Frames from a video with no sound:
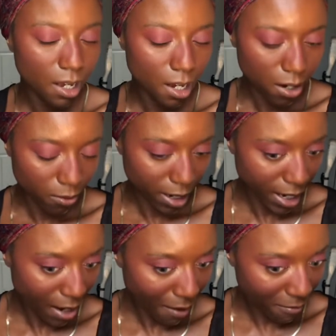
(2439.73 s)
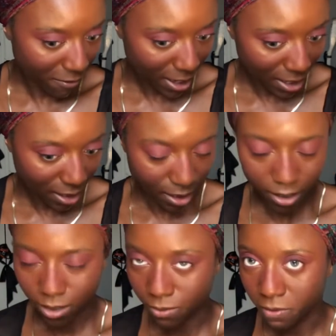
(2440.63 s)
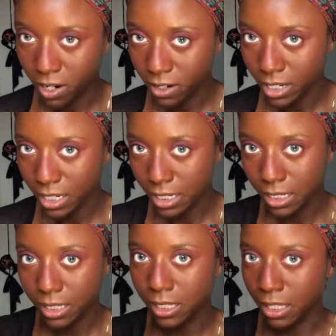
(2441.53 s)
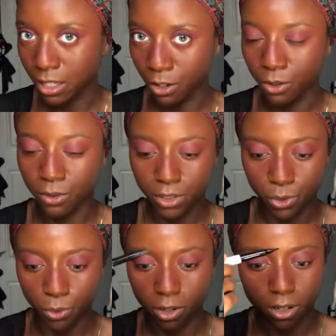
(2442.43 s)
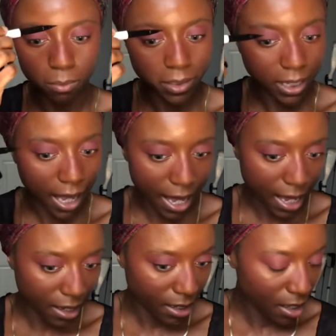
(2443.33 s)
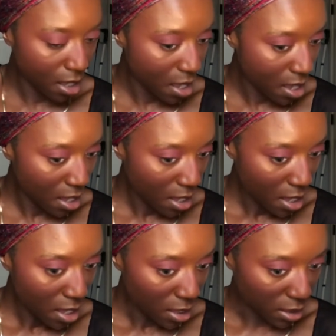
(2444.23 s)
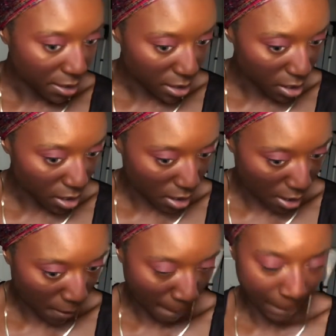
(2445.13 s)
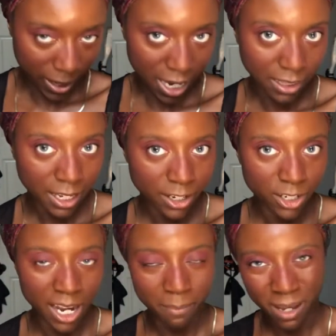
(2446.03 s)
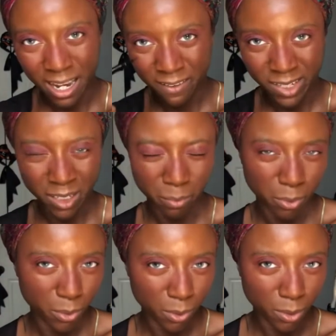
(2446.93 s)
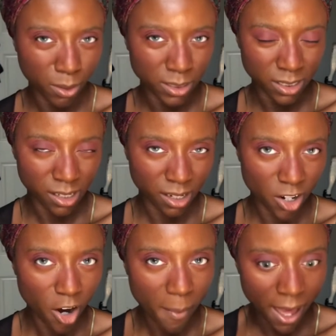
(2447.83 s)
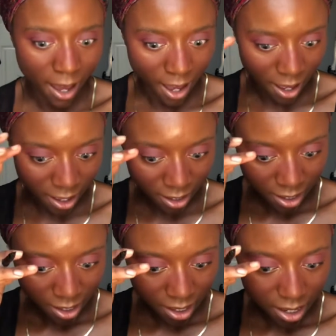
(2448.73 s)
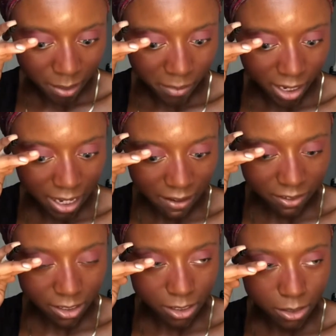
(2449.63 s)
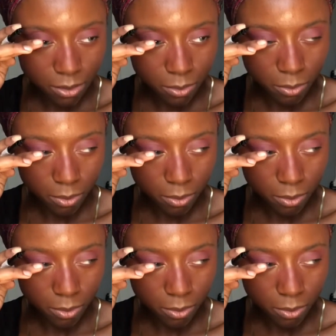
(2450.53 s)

Right now I'm finding it's very easy though to apply the eyeliner. I'm not having to pull and tug on my eye. I'm not having to